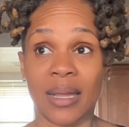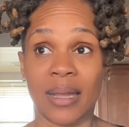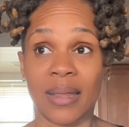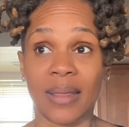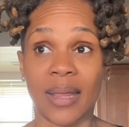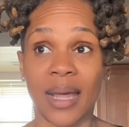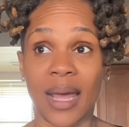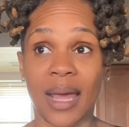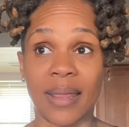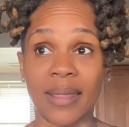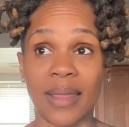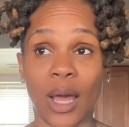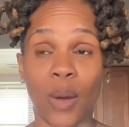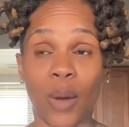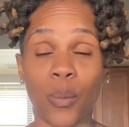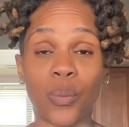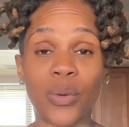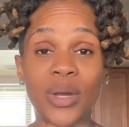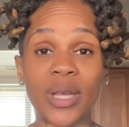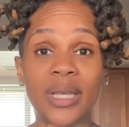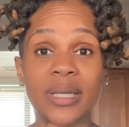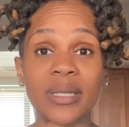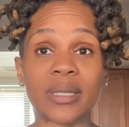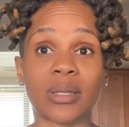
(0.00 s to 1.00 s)
that that
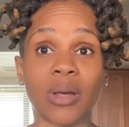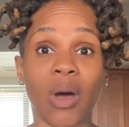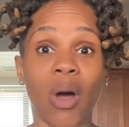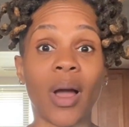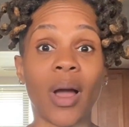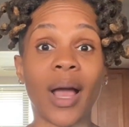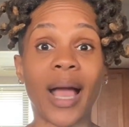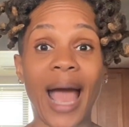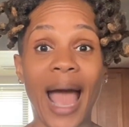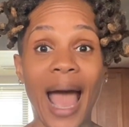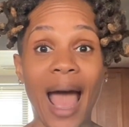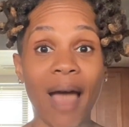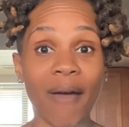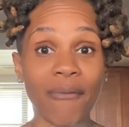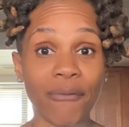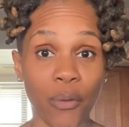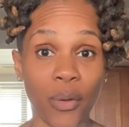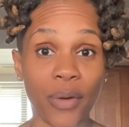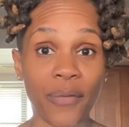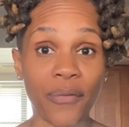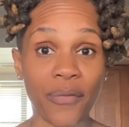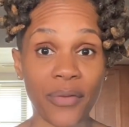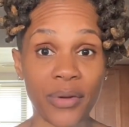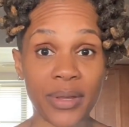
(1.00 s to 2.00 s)
we sought God
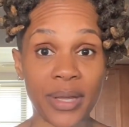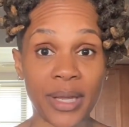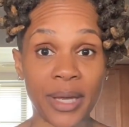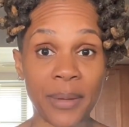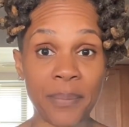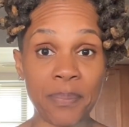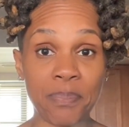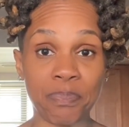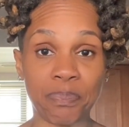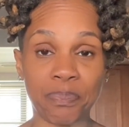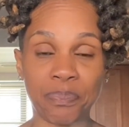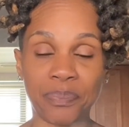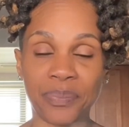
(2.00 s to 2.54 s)
for for them.